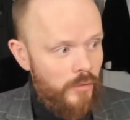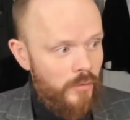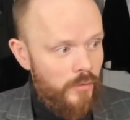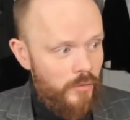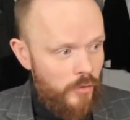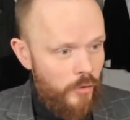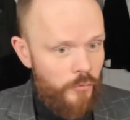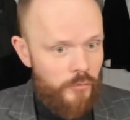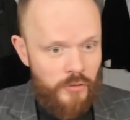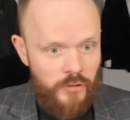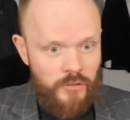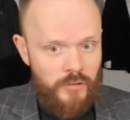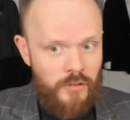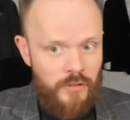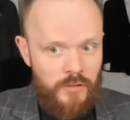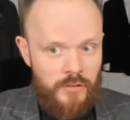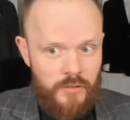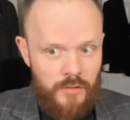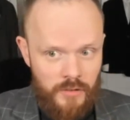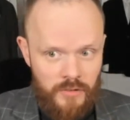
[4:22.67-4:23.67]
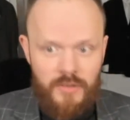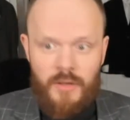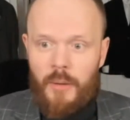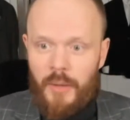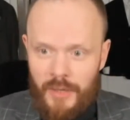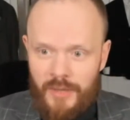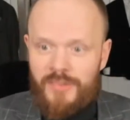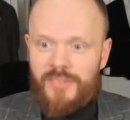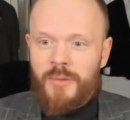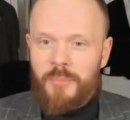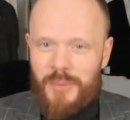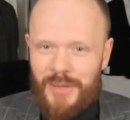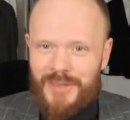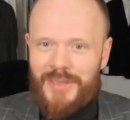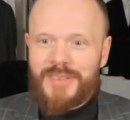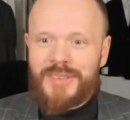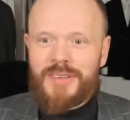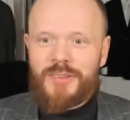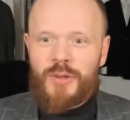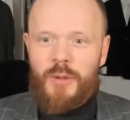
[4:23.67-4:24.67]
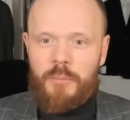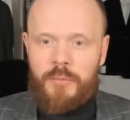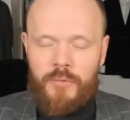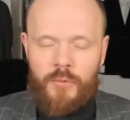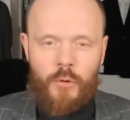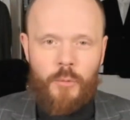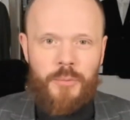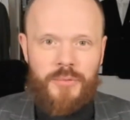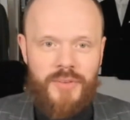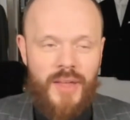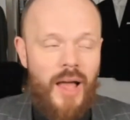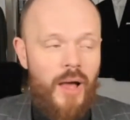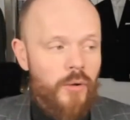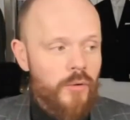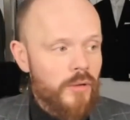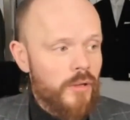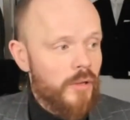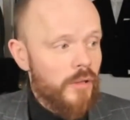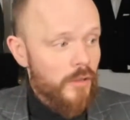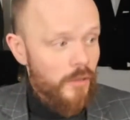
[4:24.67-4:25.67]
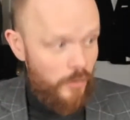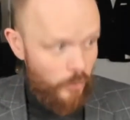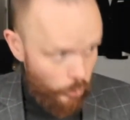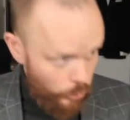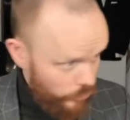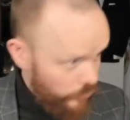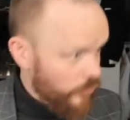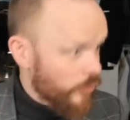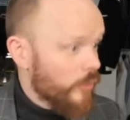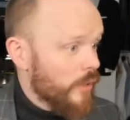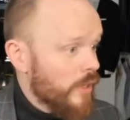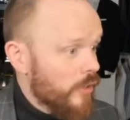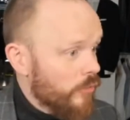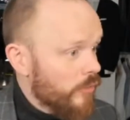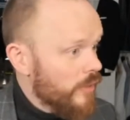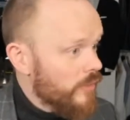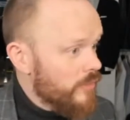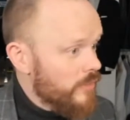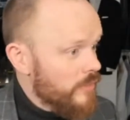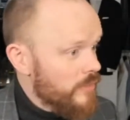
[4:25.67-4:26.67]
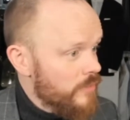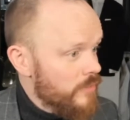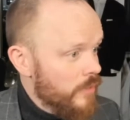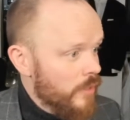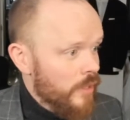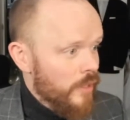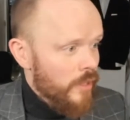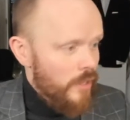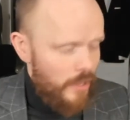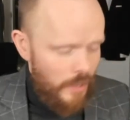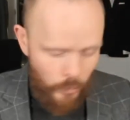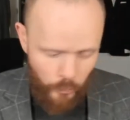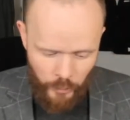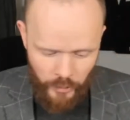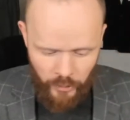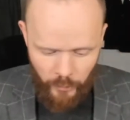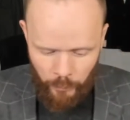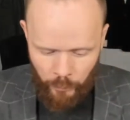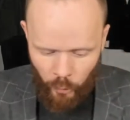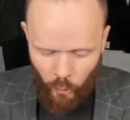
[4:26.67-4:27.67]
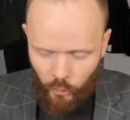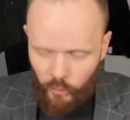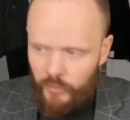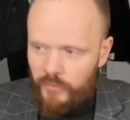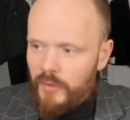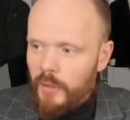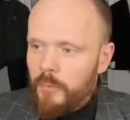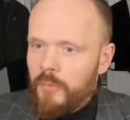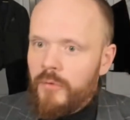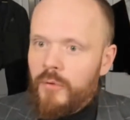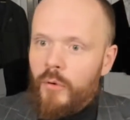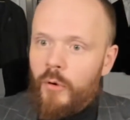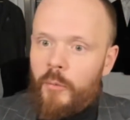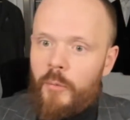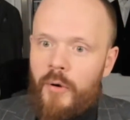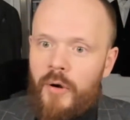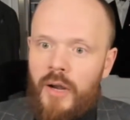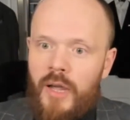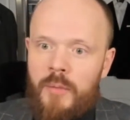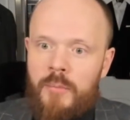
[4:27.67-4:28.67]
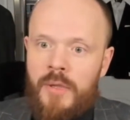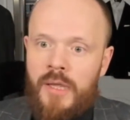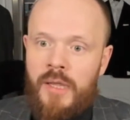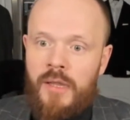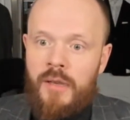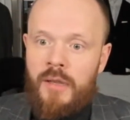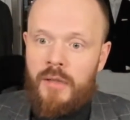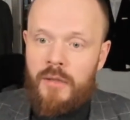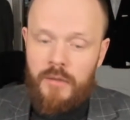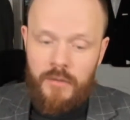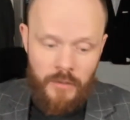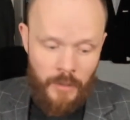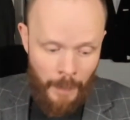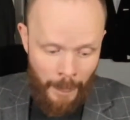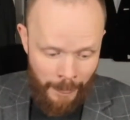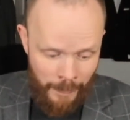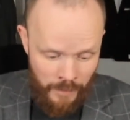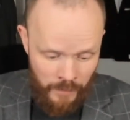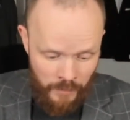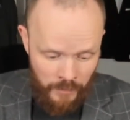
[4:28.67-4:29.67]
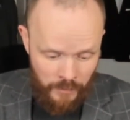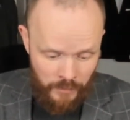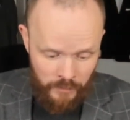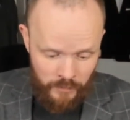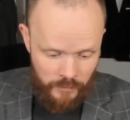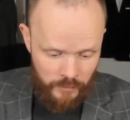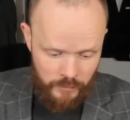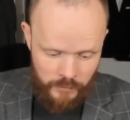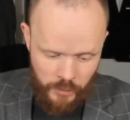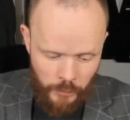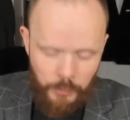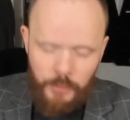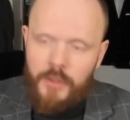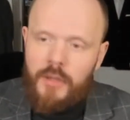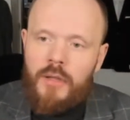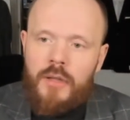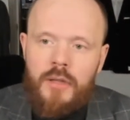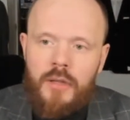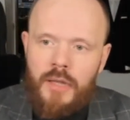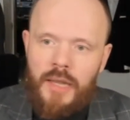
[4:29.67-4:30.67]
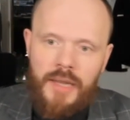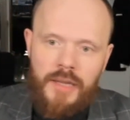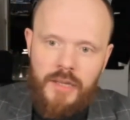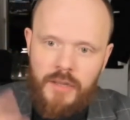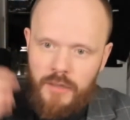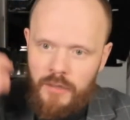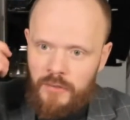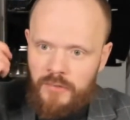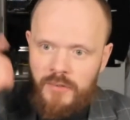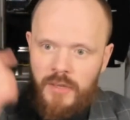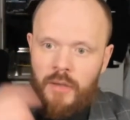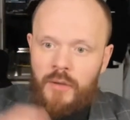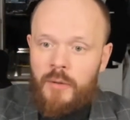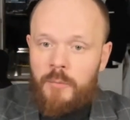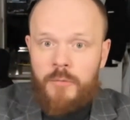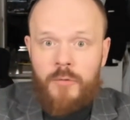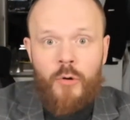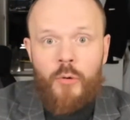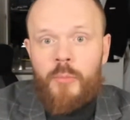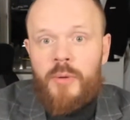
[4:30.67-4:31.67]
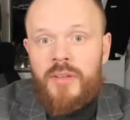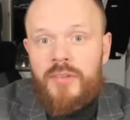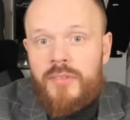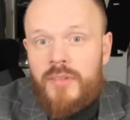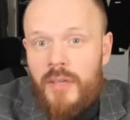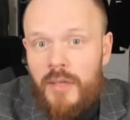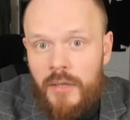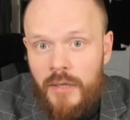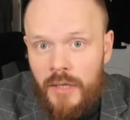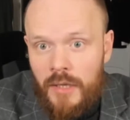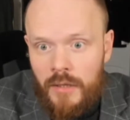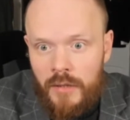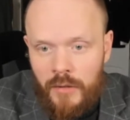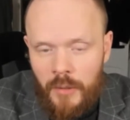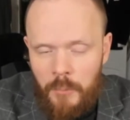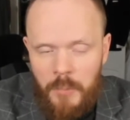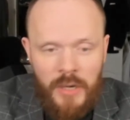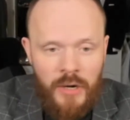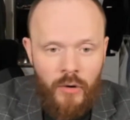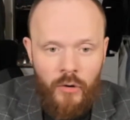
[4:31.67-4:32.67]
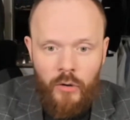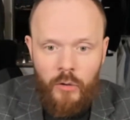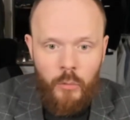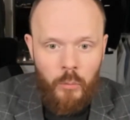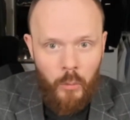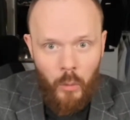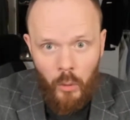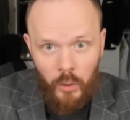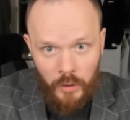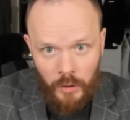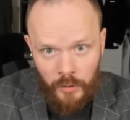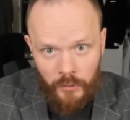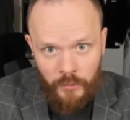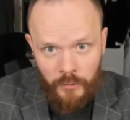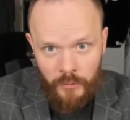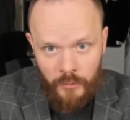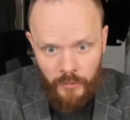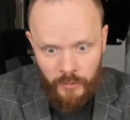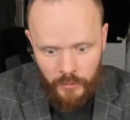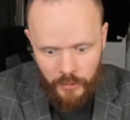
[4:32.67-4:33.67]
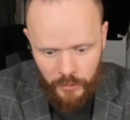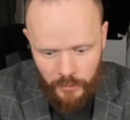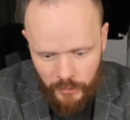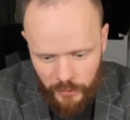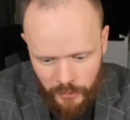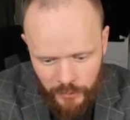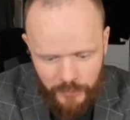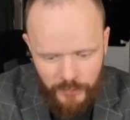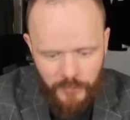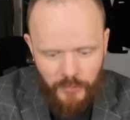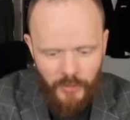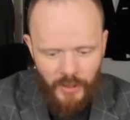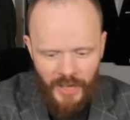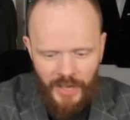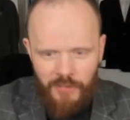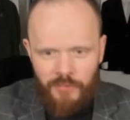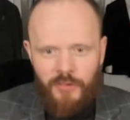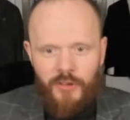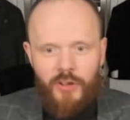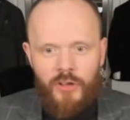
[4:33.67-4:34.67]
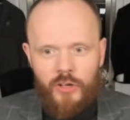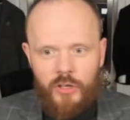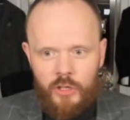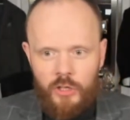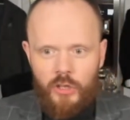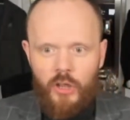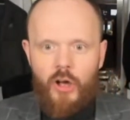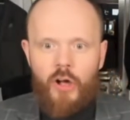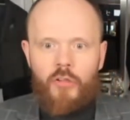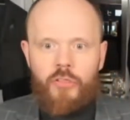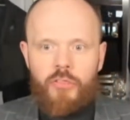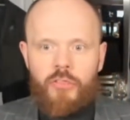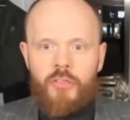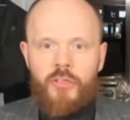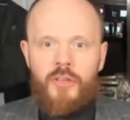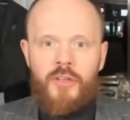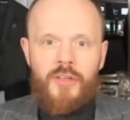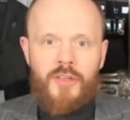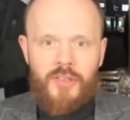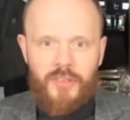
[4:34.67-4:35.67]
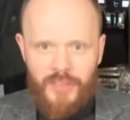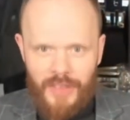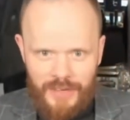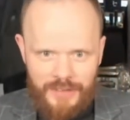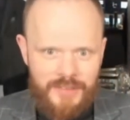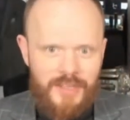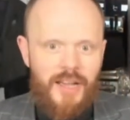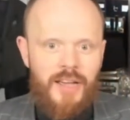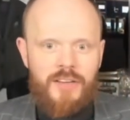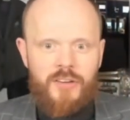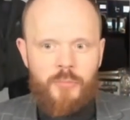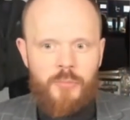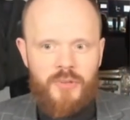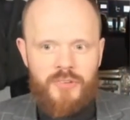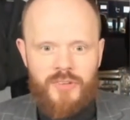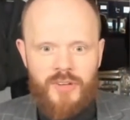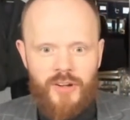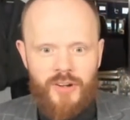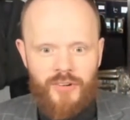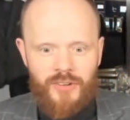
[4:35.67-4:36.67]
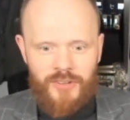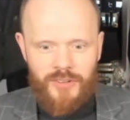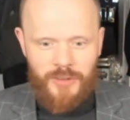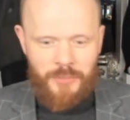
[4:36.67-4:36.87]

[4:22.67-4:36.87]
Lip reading: coefficient, its ability to absorb sound, also increases. Now, with the porous absorber, I mean typical, like a sound absorbing ceiling, mineral wool, heavy cloth, that kind of material, a